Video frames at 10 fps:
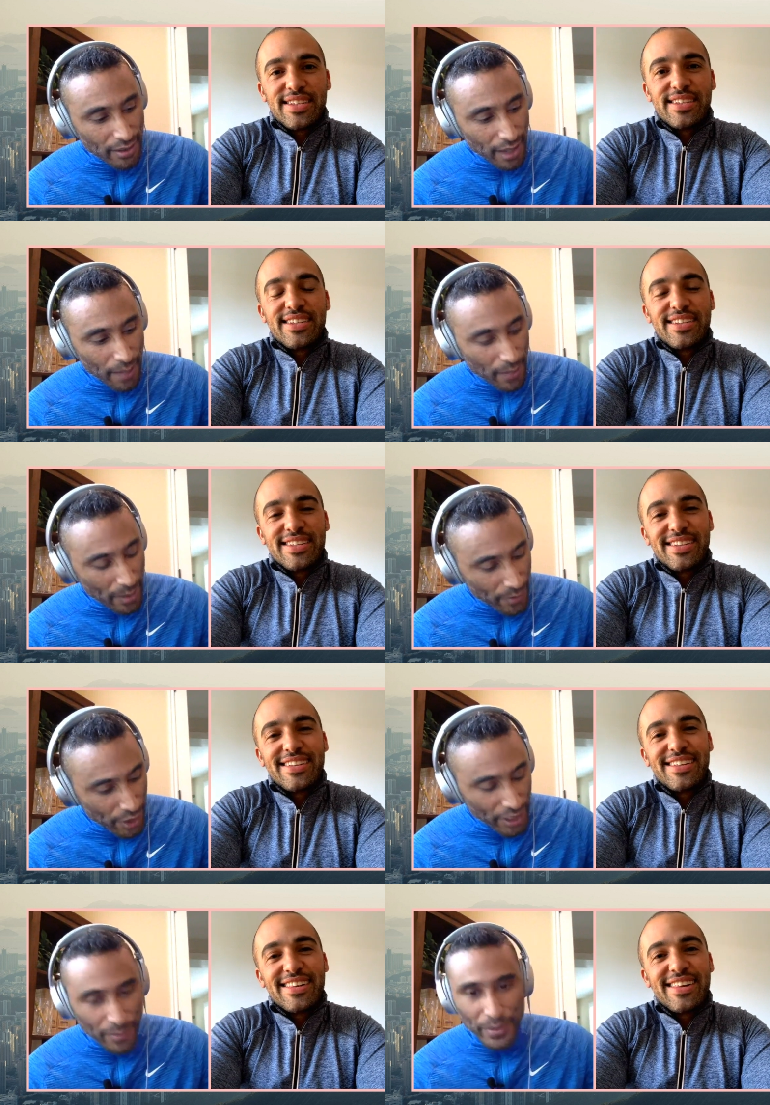Speaker 1: I'm, I'm
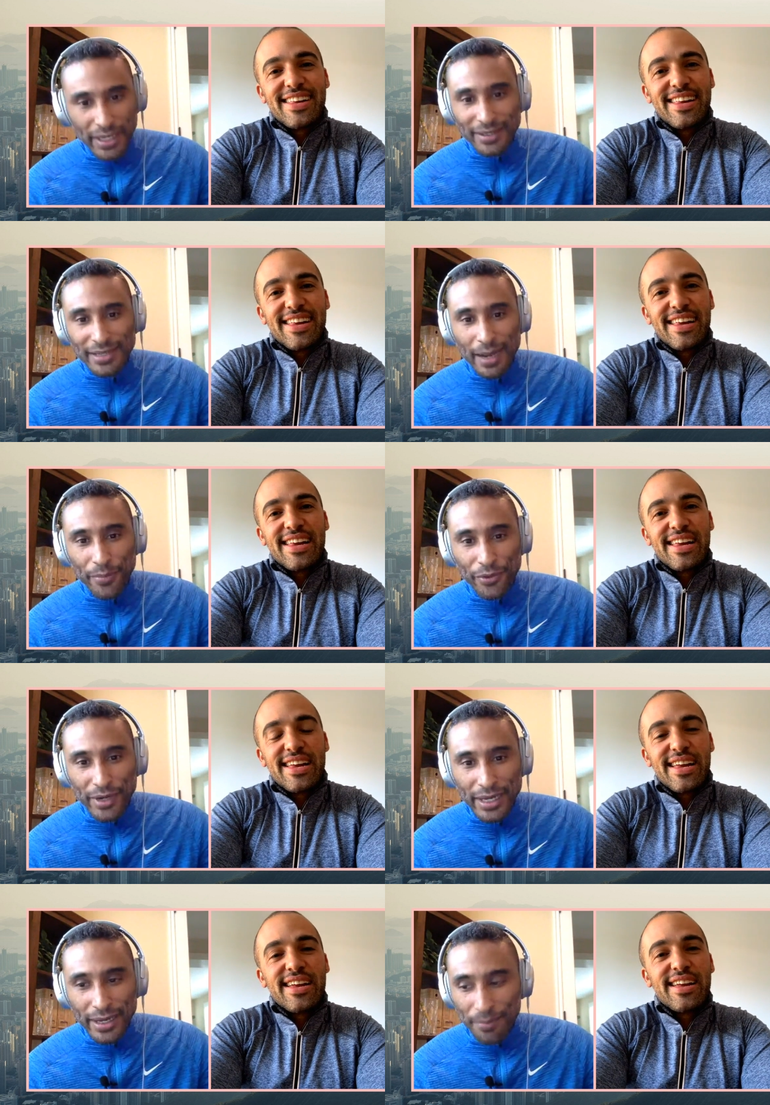good at being top
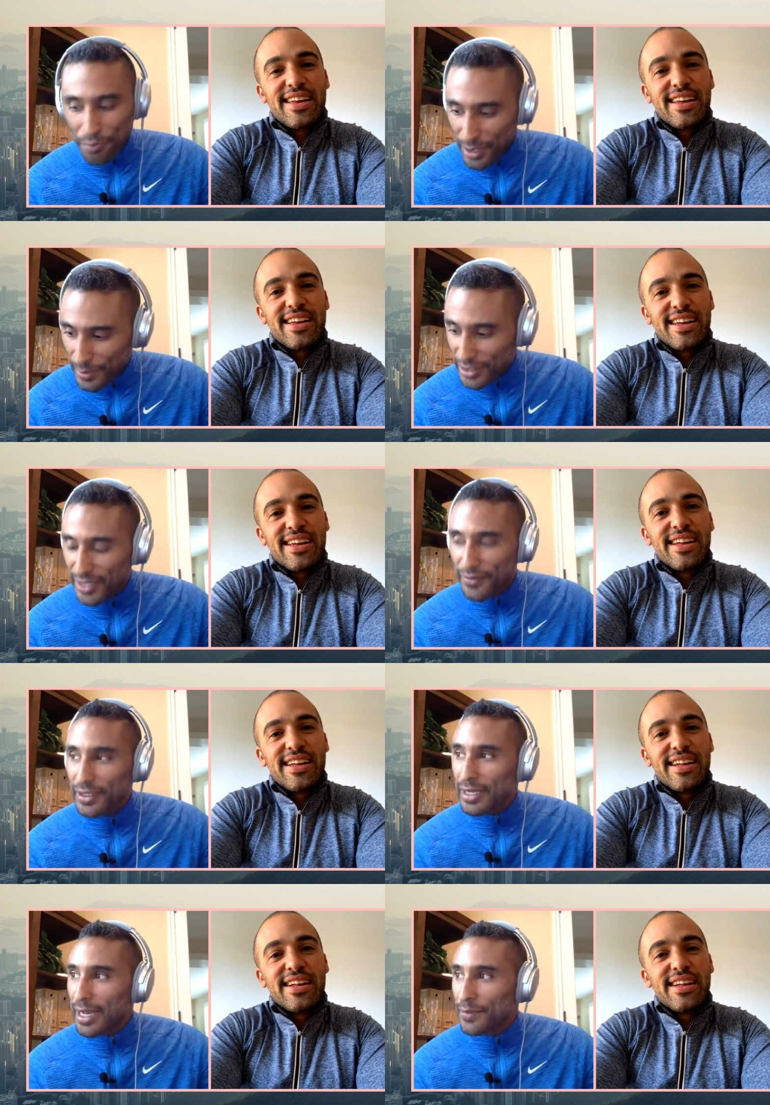three pretty much every
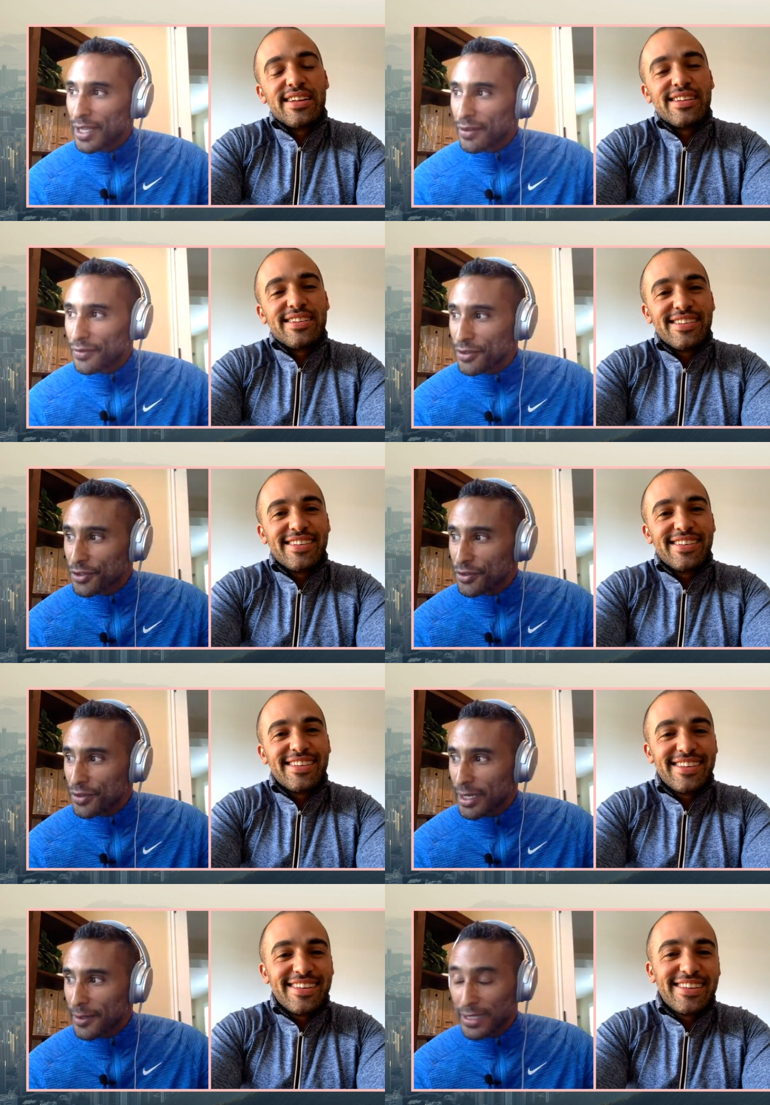time down the first
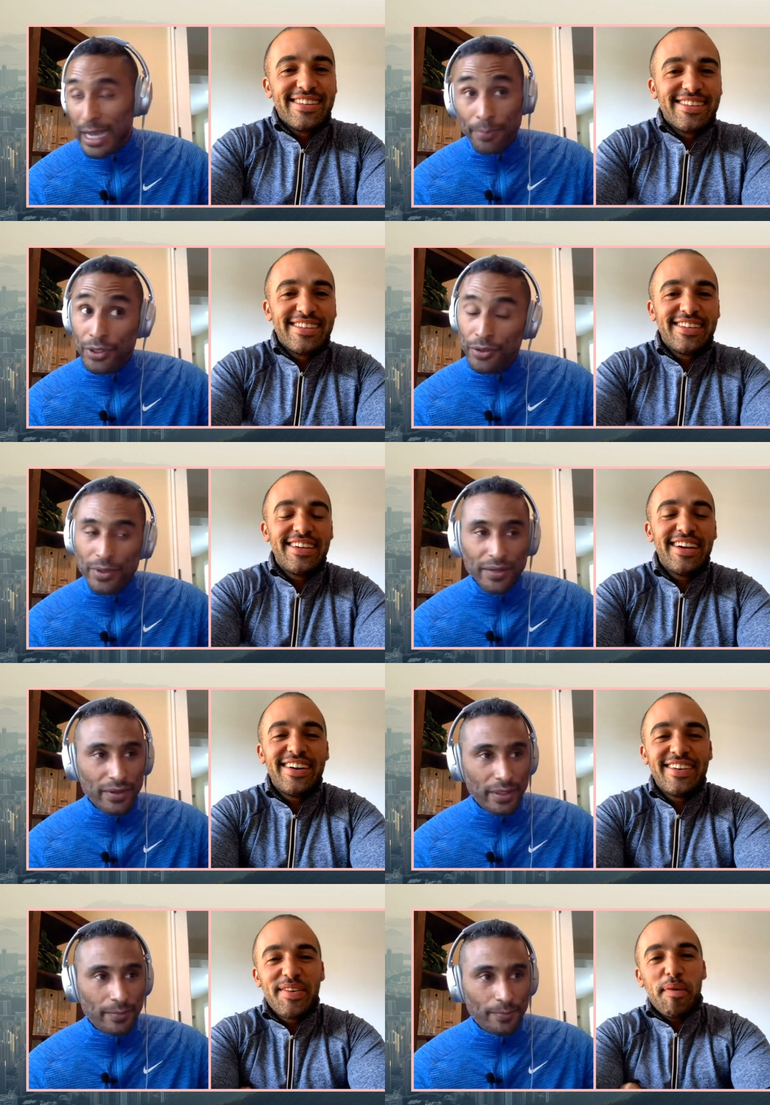straight, top two yeah.
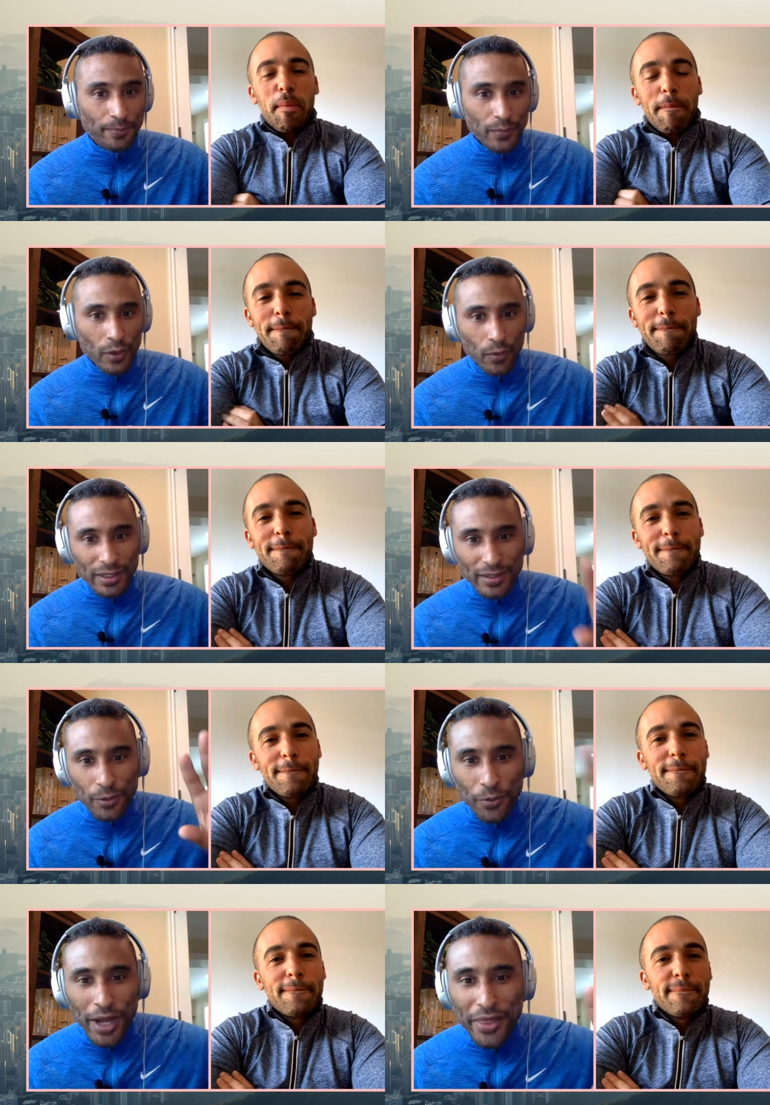even. What's the
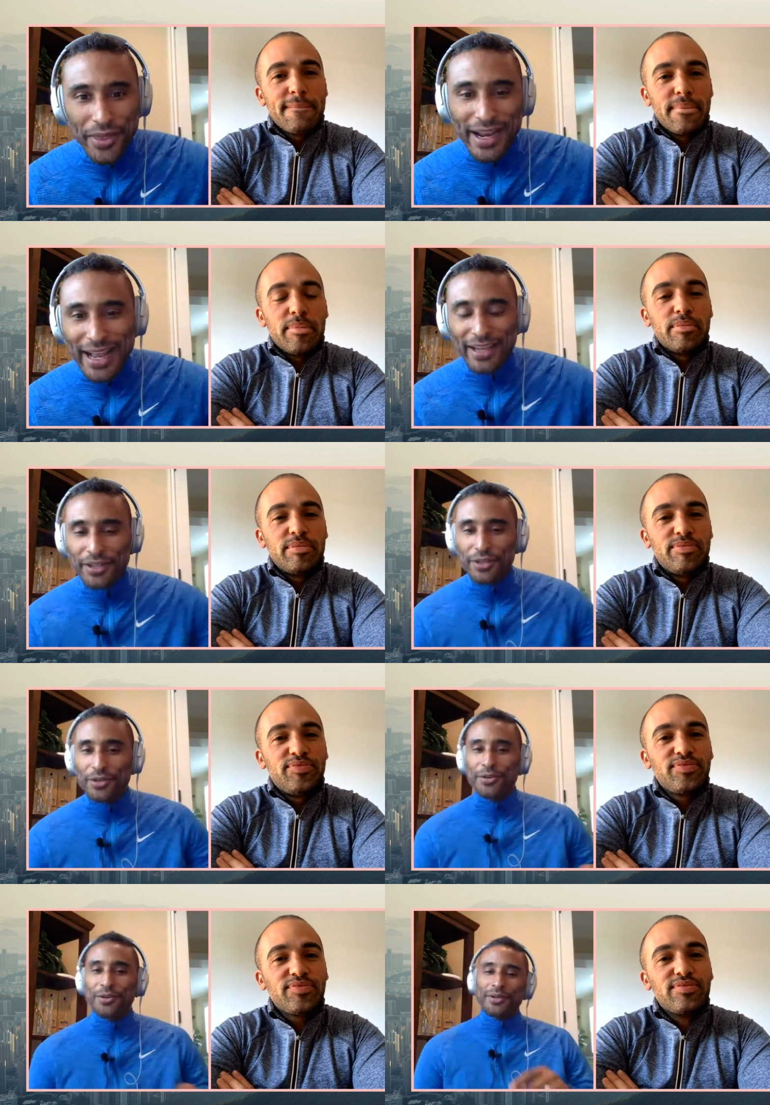one thing I could
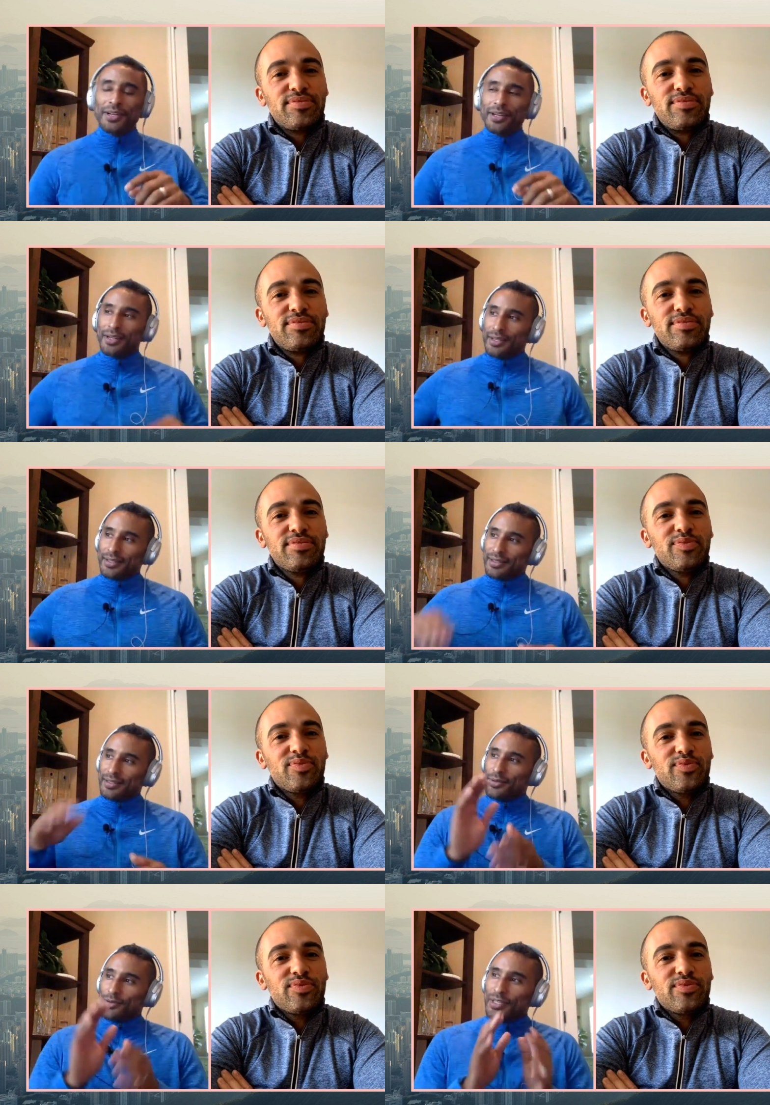do
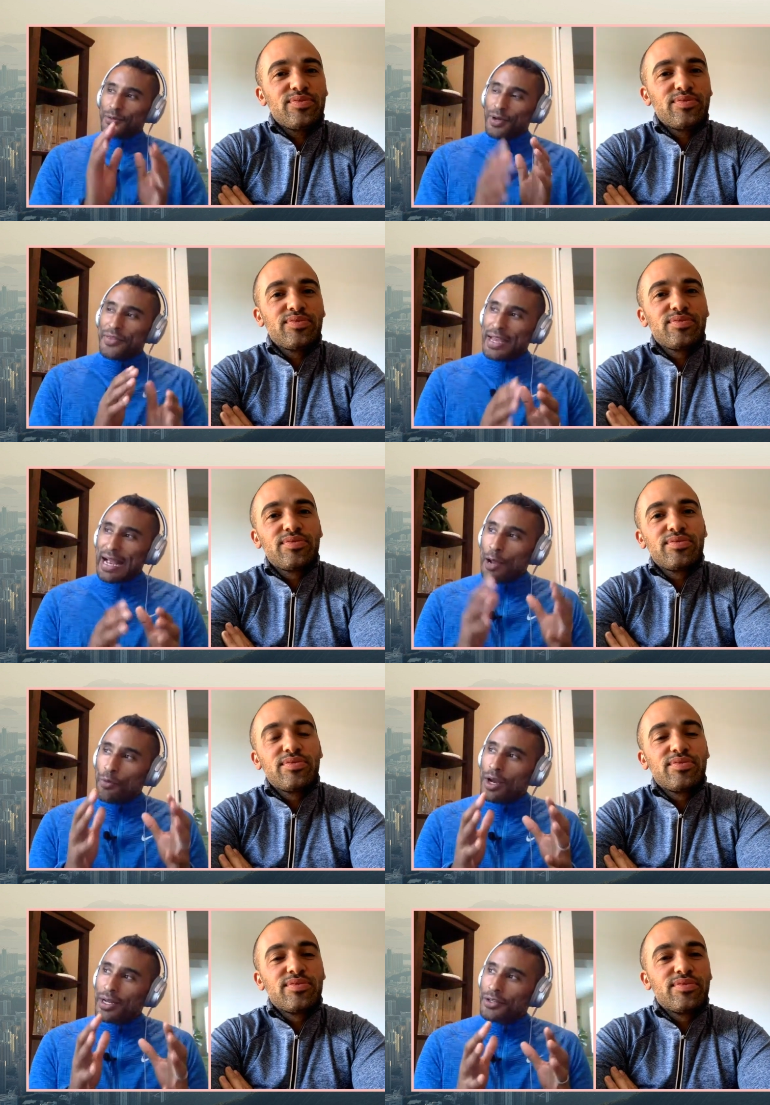what's the one thing I
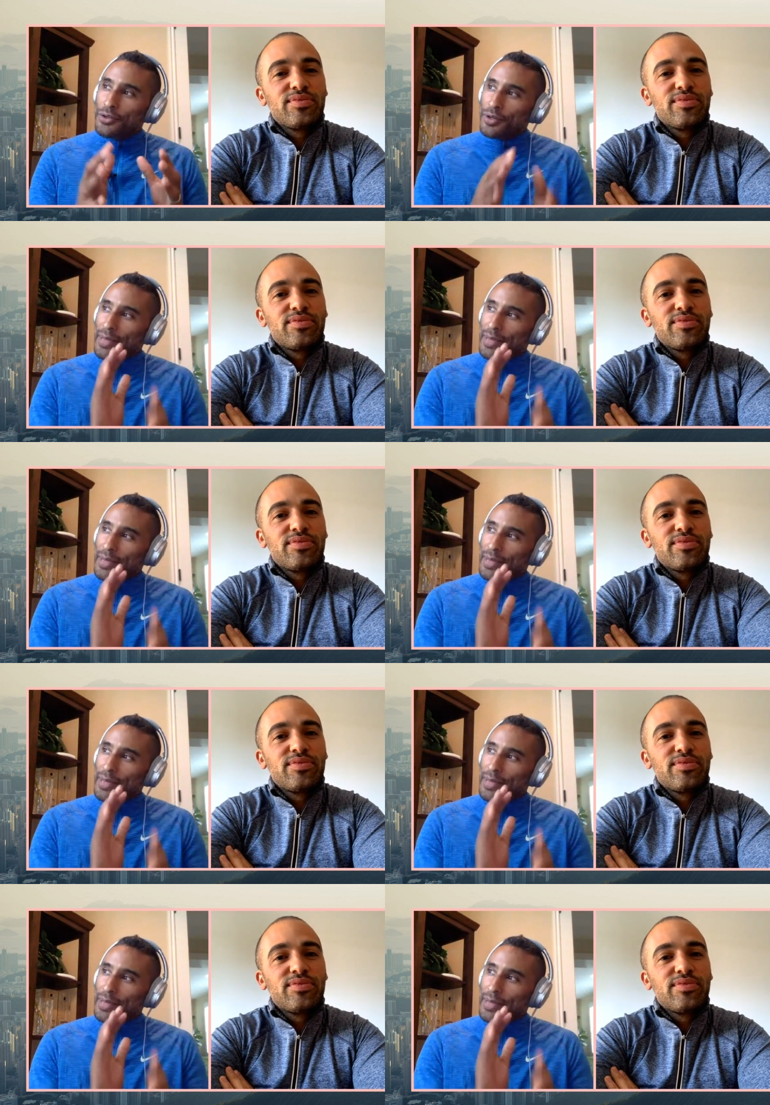want to do to